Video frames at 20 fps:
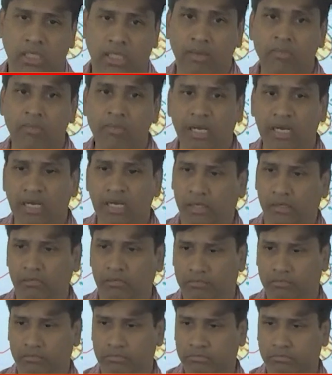chemical,
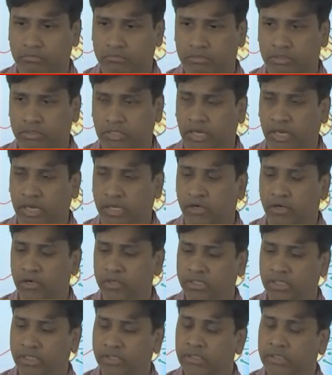see, I
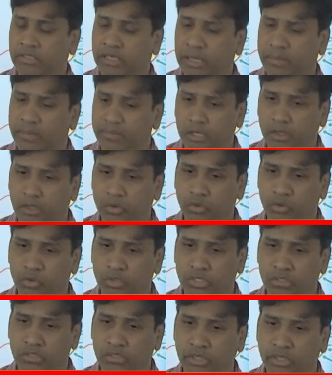cannot say that the chemical
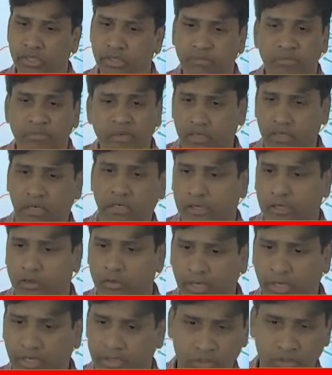goes inside, immediately it
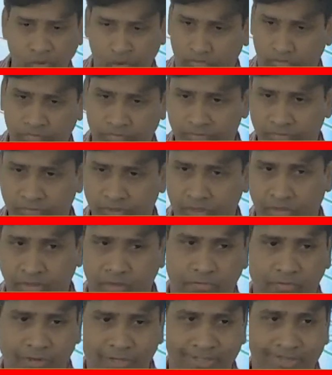accumulates. No.
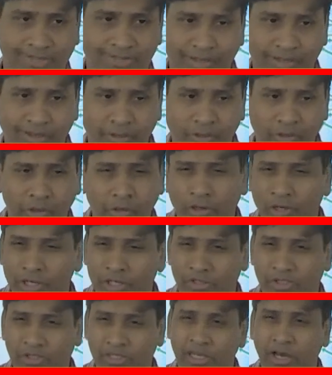First thing, you need
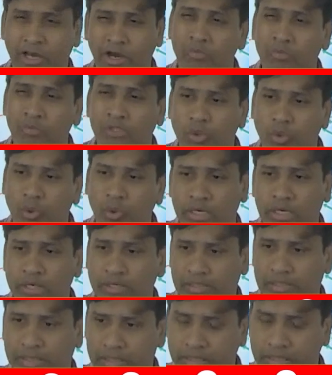to see how much
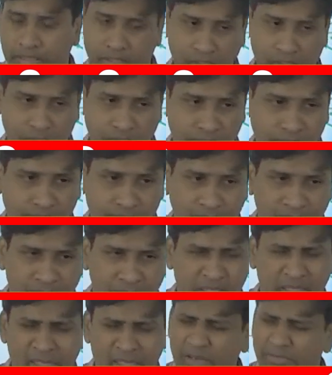quantity it enters.
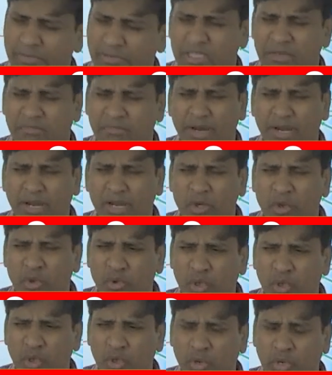If it's a
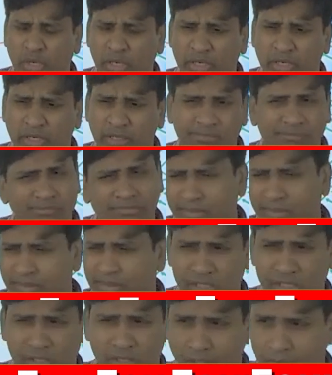minute quantity,
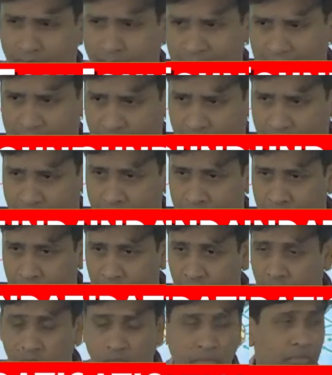does not matter.
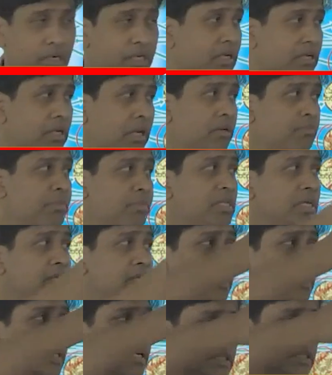But let me say
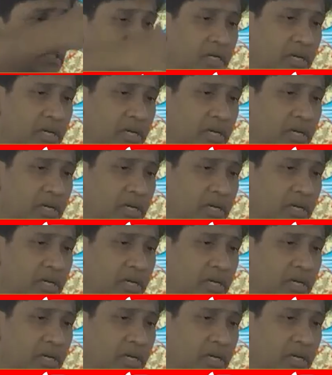that it is in the